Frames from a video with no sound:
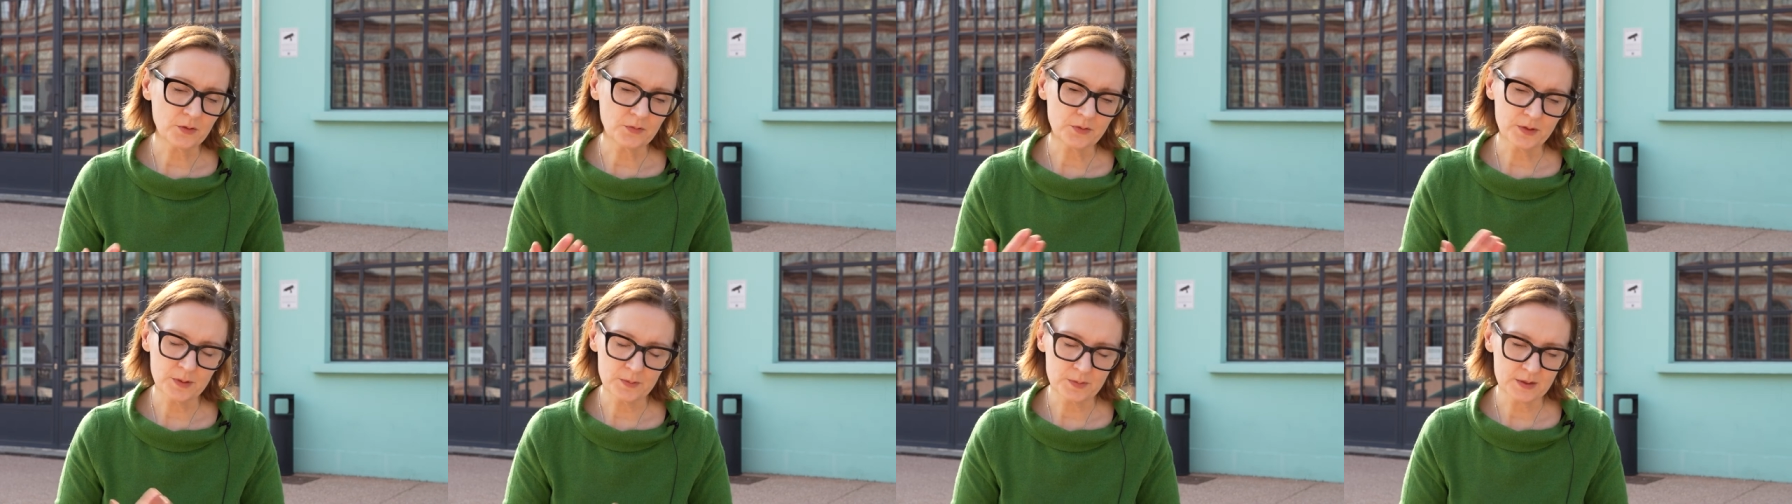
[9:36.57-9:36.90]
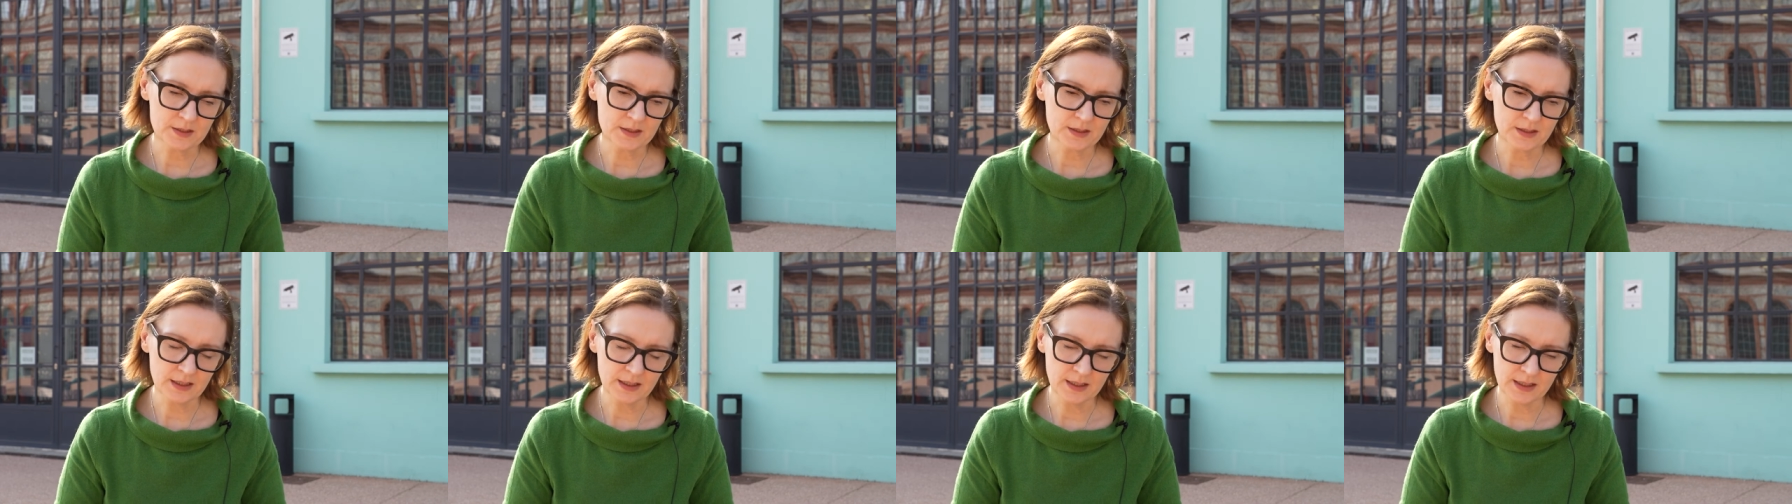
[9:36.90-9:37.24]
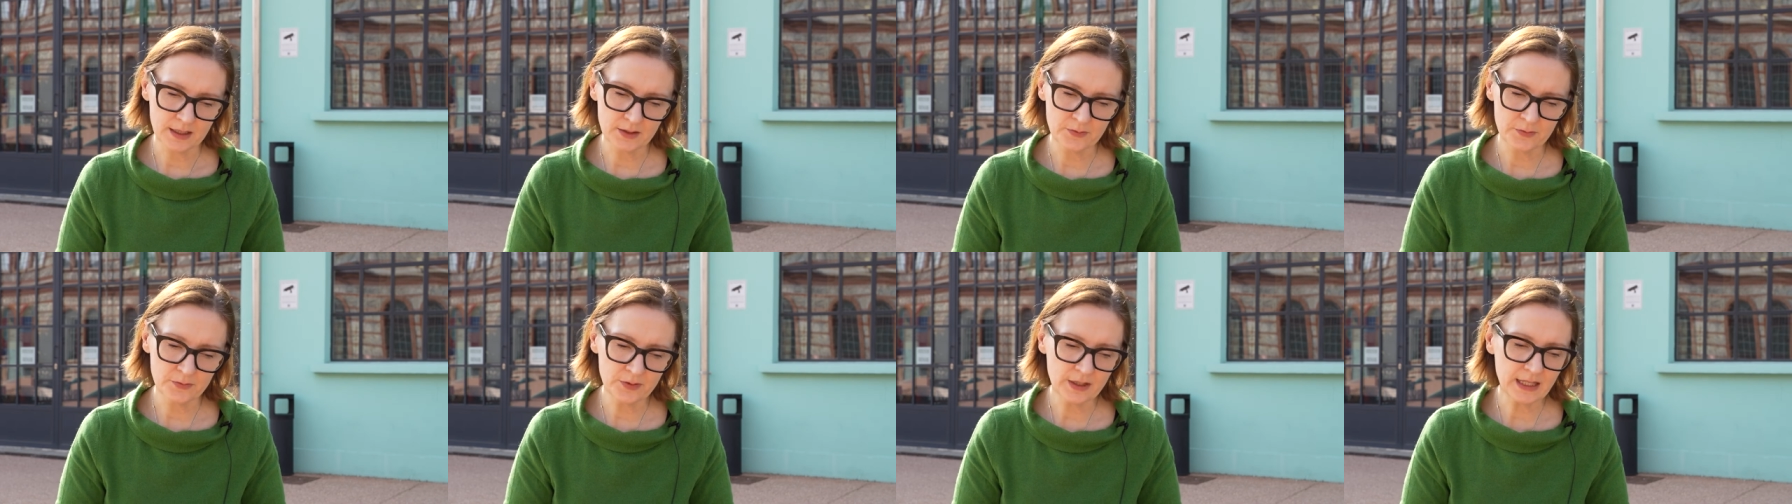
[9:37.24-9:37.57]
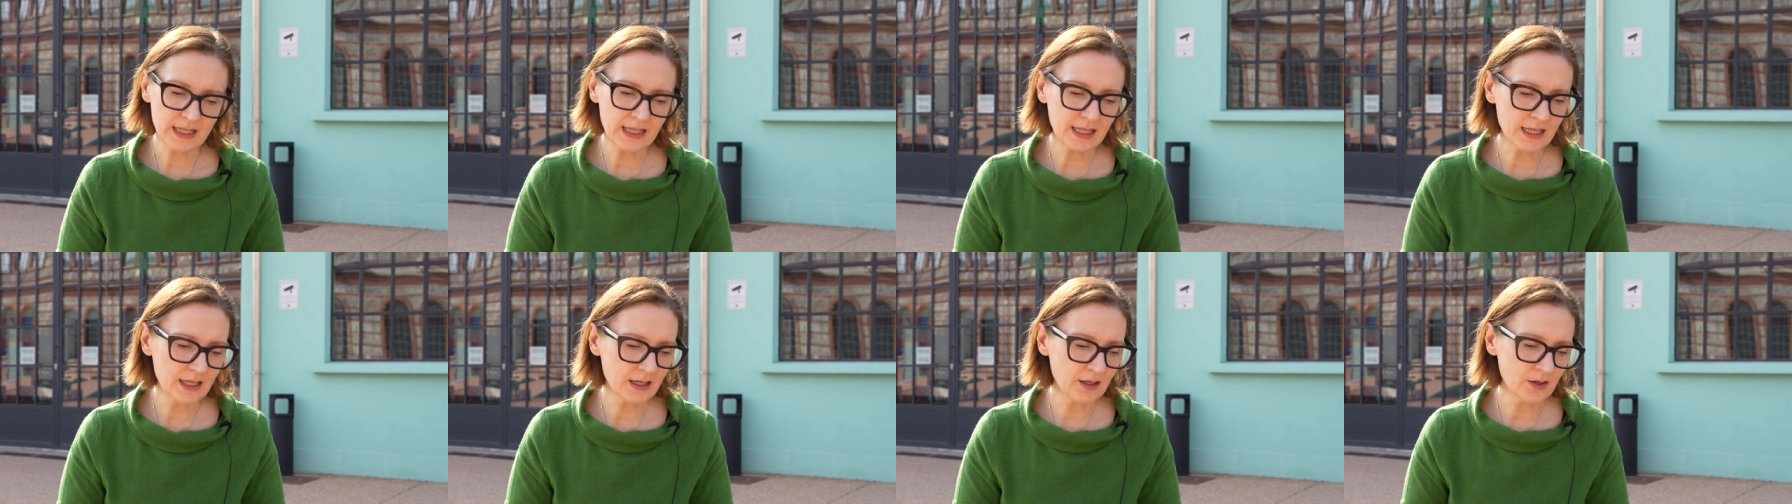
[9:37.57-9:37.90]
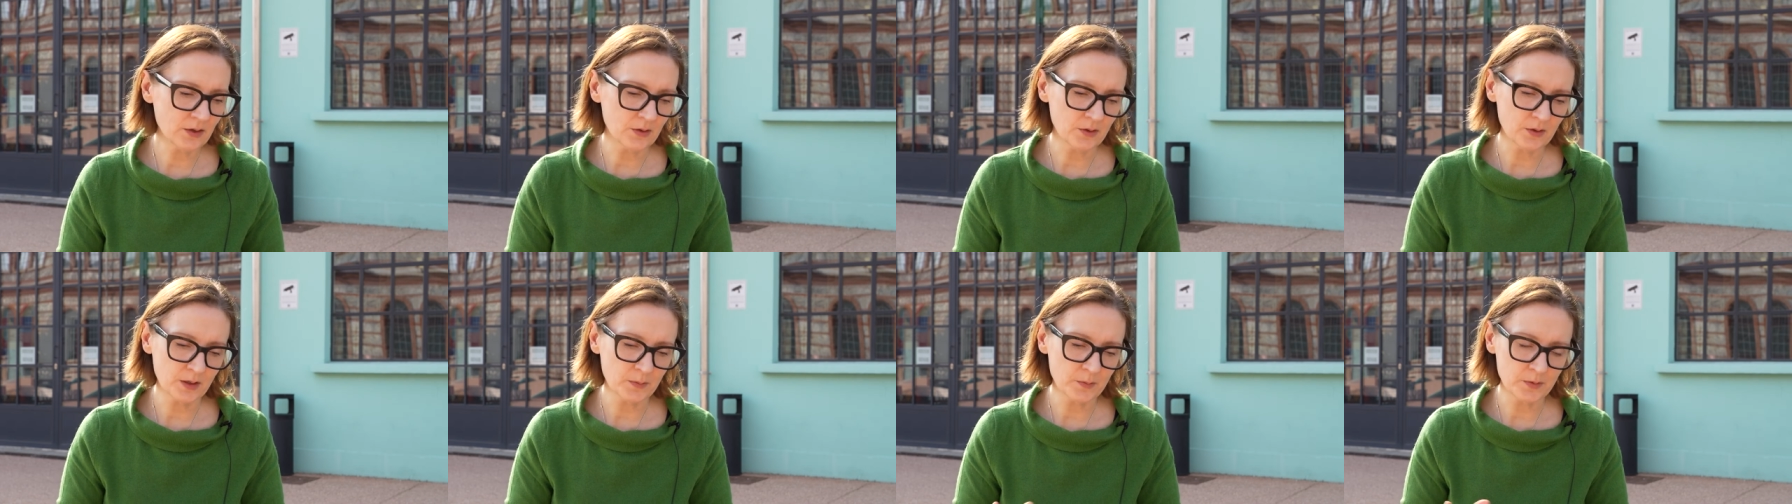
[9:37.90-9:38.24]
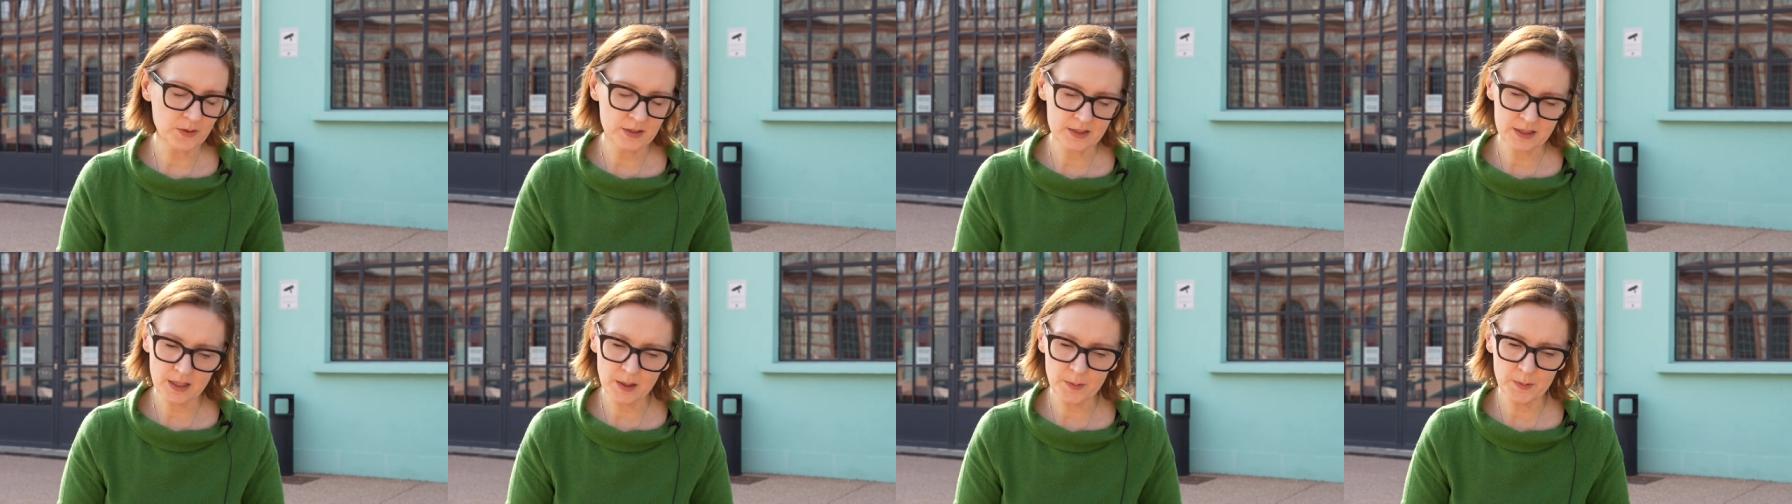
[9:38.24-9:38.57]
films like Flea or
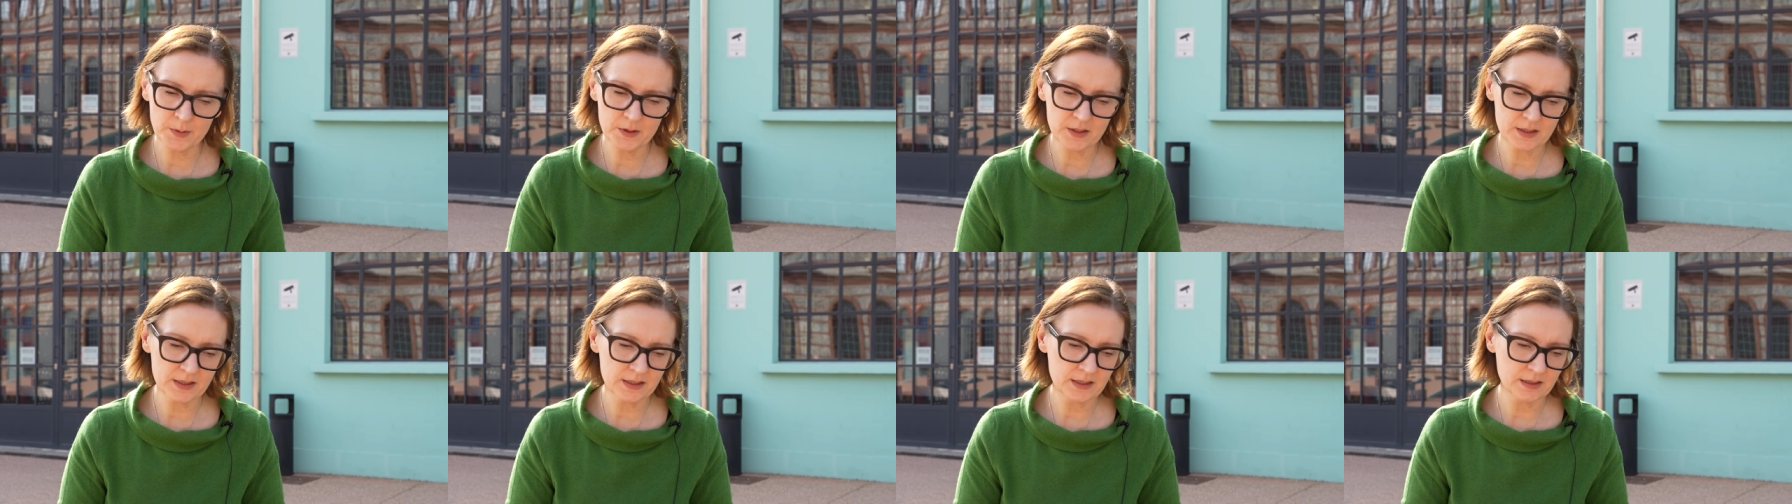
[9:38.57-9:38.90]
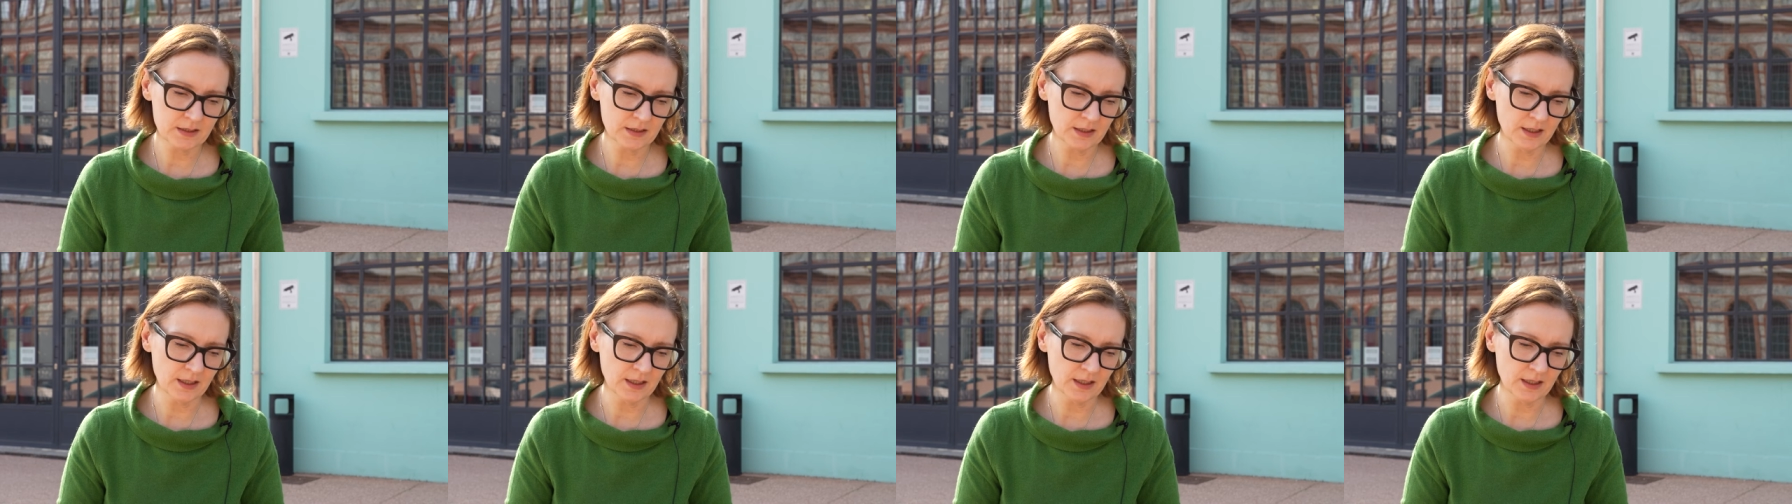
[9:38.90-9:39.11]
Persepolis.